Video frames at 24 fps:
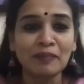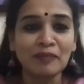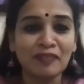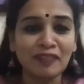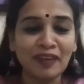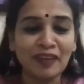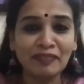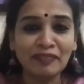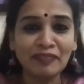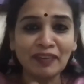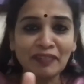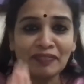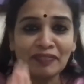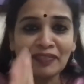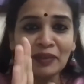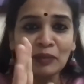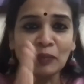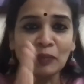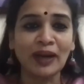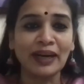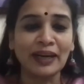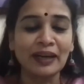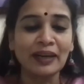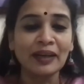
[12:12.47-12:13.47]
Fifth
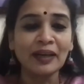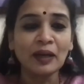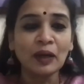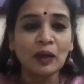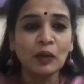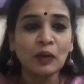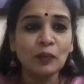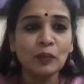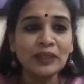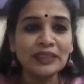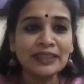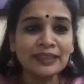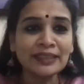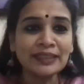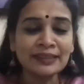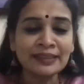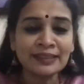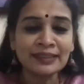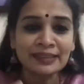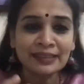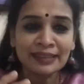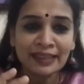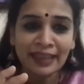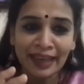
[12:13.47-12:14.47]
one, which
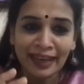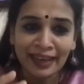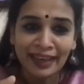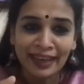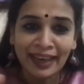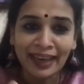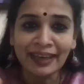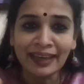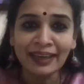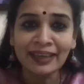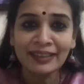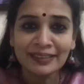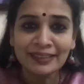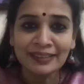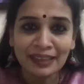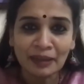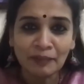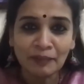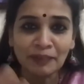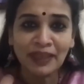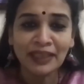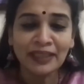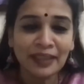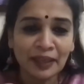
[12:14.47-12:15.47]
is again
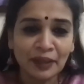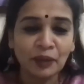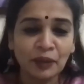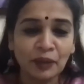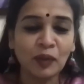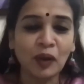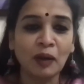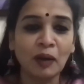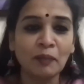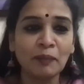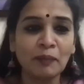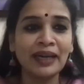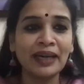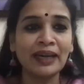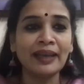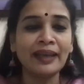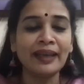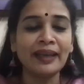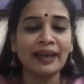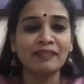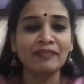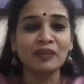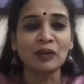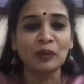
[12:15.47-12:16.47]
something that you commonly
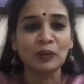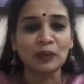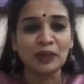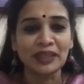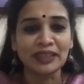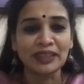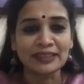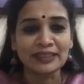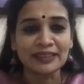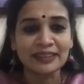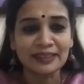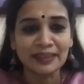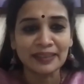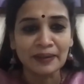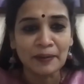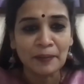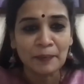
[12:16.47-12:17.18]
have noticed.